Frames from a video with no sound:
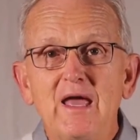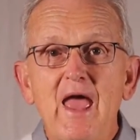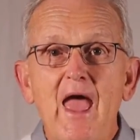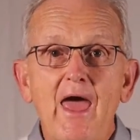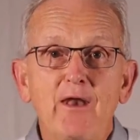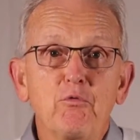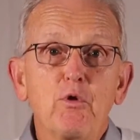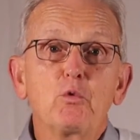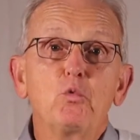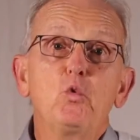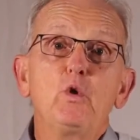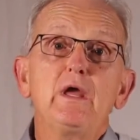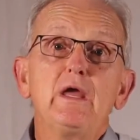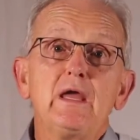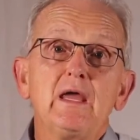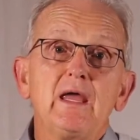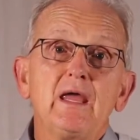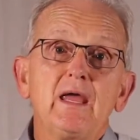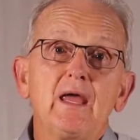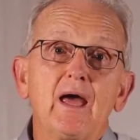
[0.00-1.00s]
And when
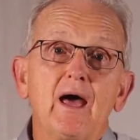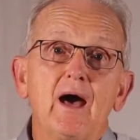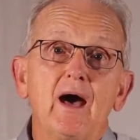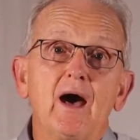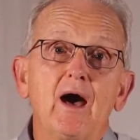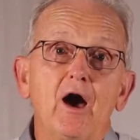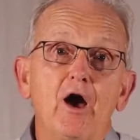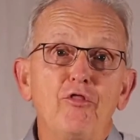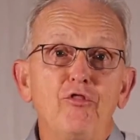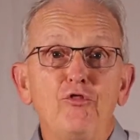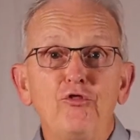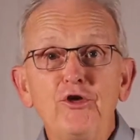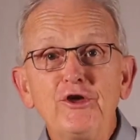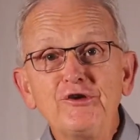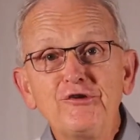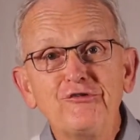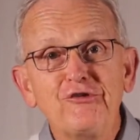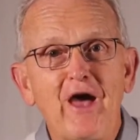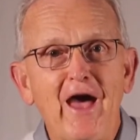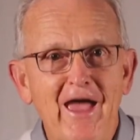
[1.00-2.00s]
we, on
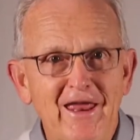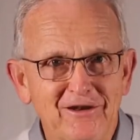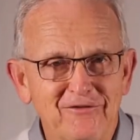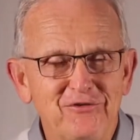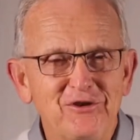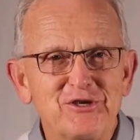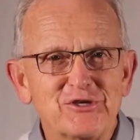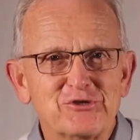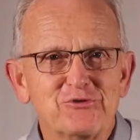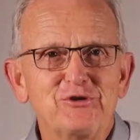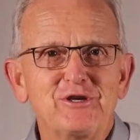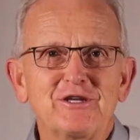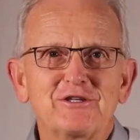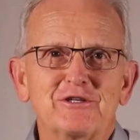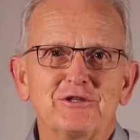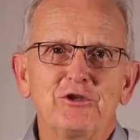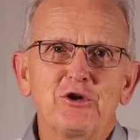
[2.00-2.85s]
this side of history, get to